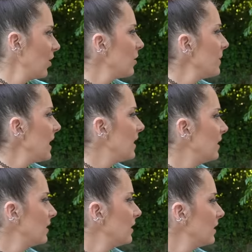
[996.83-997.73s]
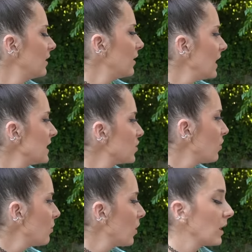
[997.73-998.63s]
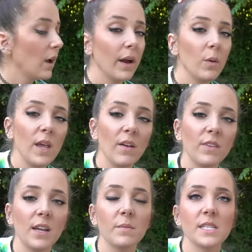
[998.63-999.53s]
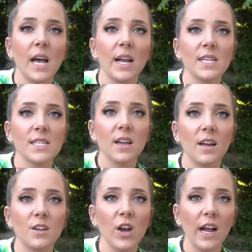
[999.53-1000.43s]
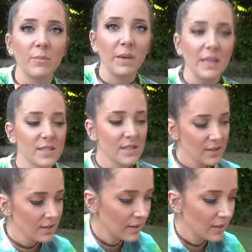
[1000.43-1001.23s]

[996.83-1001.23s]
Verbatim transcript: Kermit, there is no more. All right, we have to get him inside. He's going to attract bees.